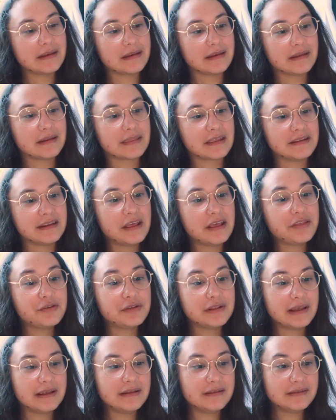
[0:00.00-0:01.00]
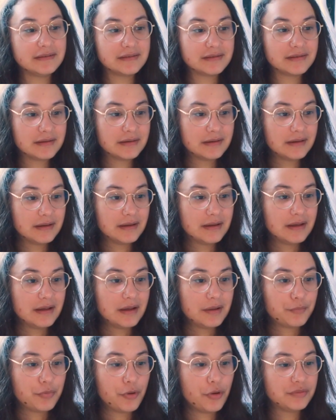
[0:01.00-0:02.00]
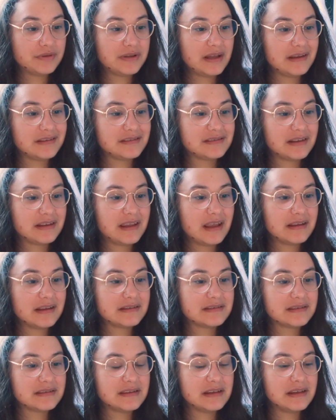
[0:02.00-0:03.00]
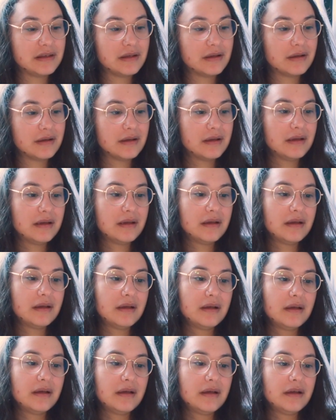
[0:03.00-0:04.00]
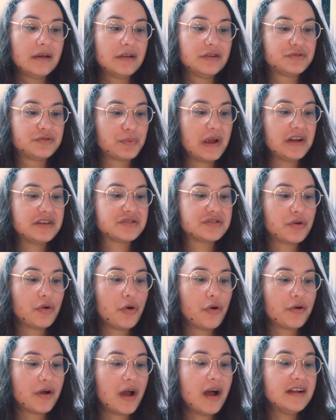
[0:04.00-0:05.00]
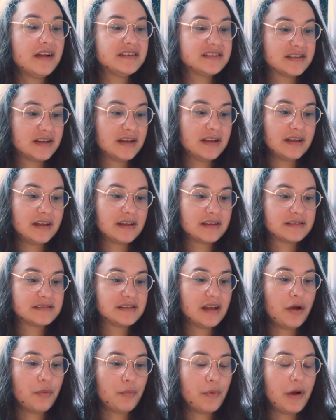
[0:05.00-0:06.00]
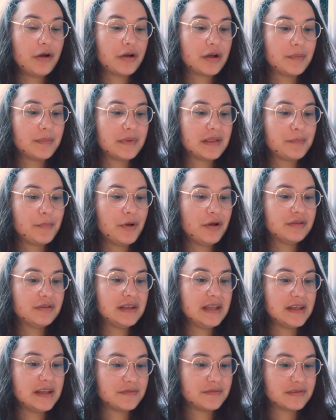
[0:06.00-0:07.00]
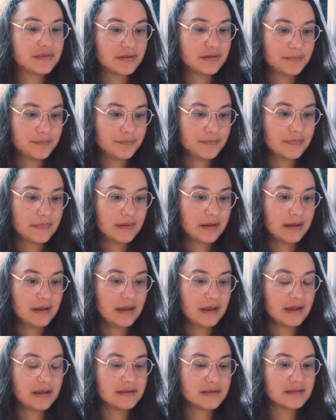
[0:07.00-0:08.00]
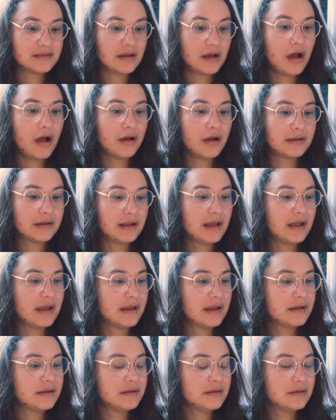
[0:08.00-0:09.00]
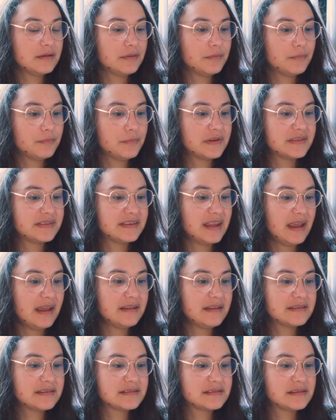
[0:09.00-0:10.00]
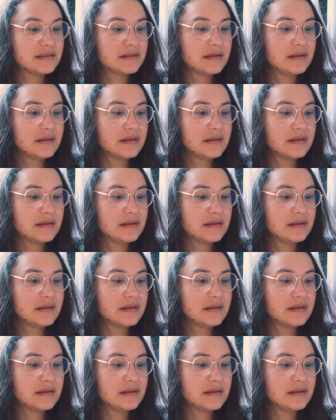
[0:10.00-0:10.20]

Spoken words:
the Netherlands, protest against the dredger Oranje is not welcome in the Maldives. Is online with text